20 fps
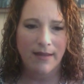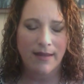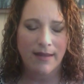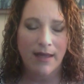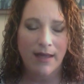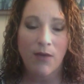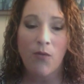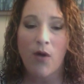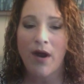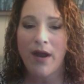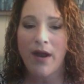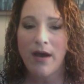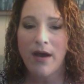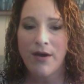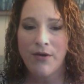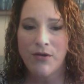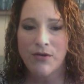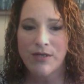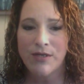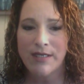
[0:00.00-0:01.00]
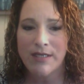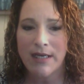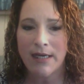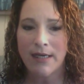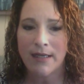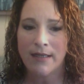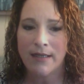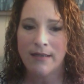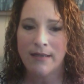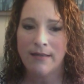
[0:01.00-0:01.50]
they want to
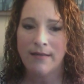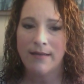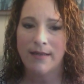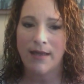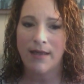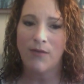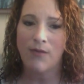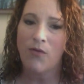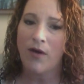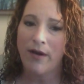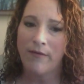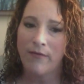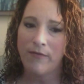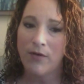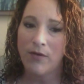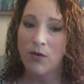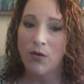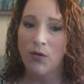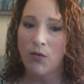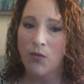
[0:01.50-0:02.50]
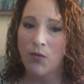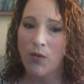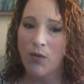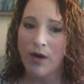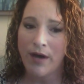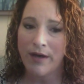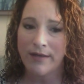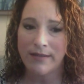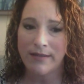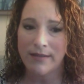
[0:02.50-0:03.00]
understand, they want to feel
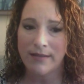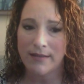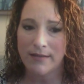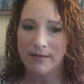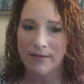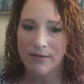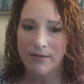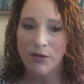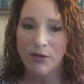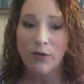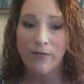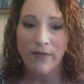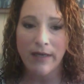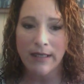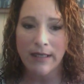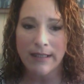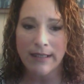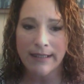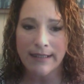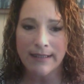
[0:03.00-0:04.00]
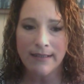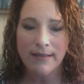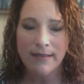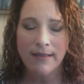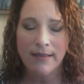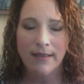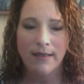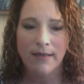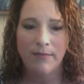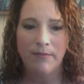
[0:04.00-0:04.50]
what you're feeling,
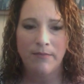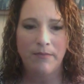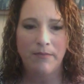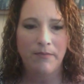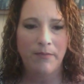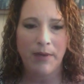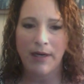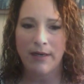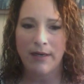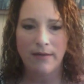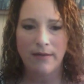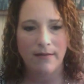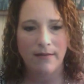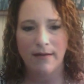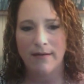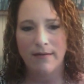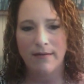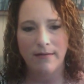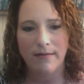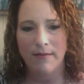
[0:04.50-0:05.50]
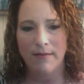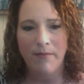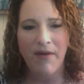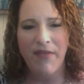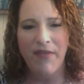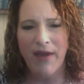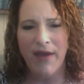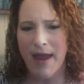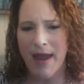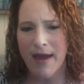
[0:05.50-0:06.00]
but
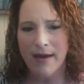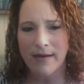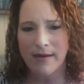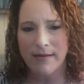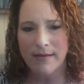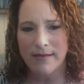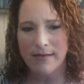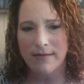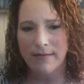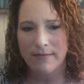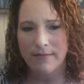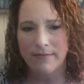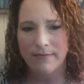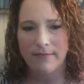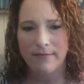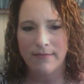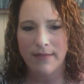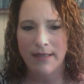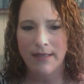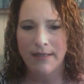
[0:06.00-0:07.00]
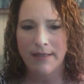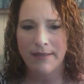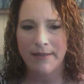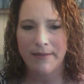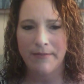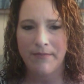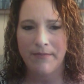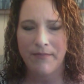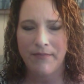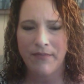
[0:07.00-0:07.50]
they can't
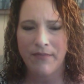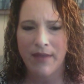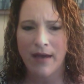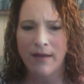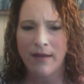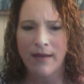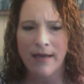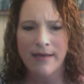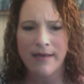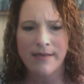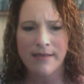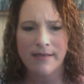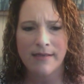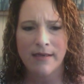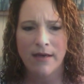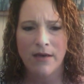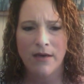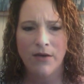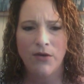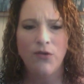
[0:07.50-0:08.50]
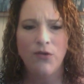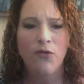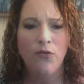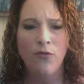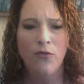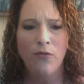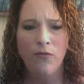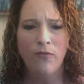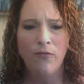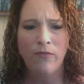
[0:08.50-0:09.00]
unless
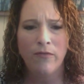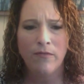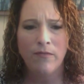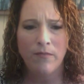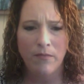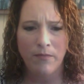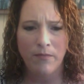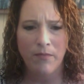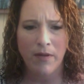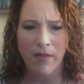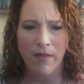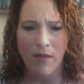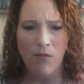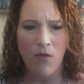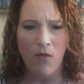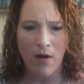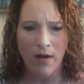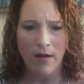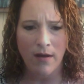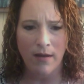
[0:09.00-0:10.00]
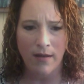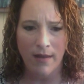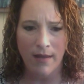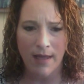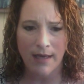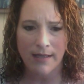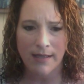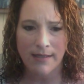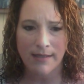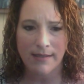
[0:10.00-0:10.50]
you've been the one
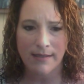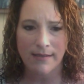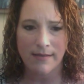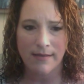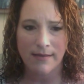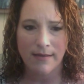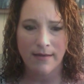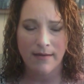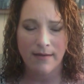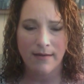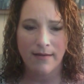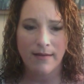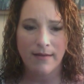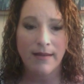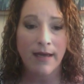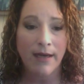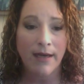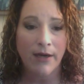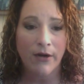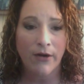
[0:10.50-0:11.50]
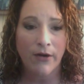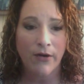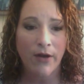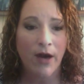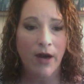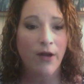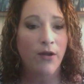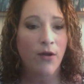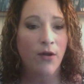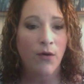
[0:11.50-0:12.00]
that's there,
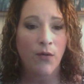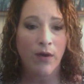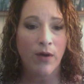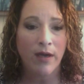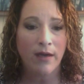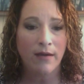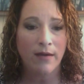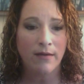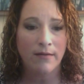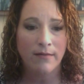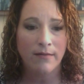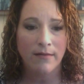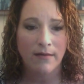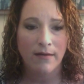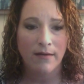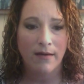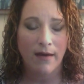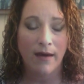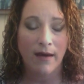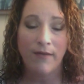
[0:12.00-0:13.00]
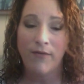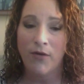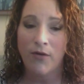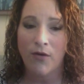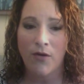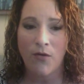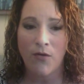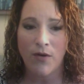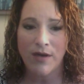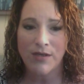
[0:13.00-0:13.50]
not knowing if you're
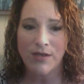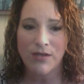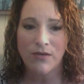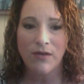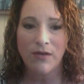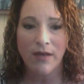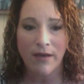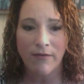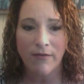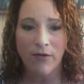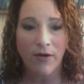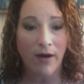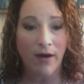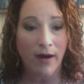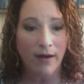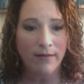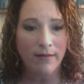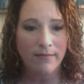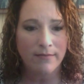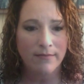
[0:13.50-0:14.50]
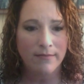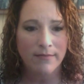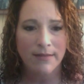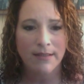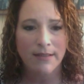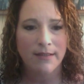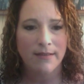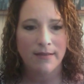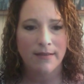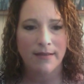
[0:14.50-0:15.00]
going to live or not.
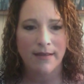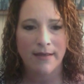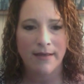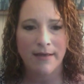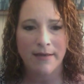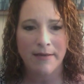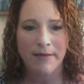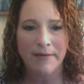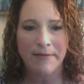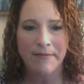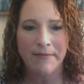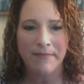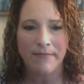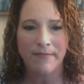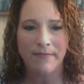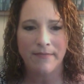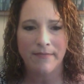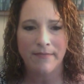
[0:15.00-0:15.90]
Um,